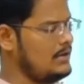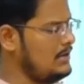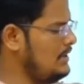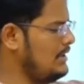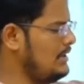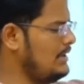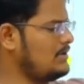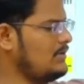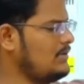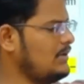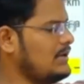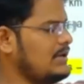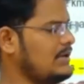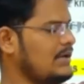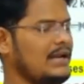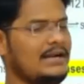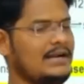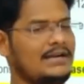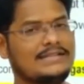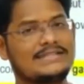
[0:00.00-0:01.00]
It will
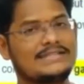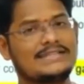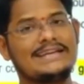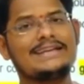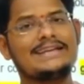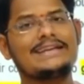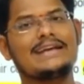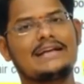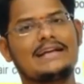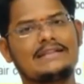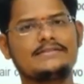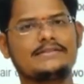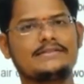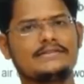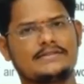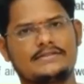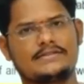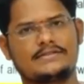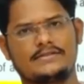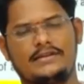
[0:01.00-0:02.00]
create a skin
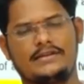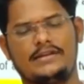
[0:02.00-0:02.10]
cancers.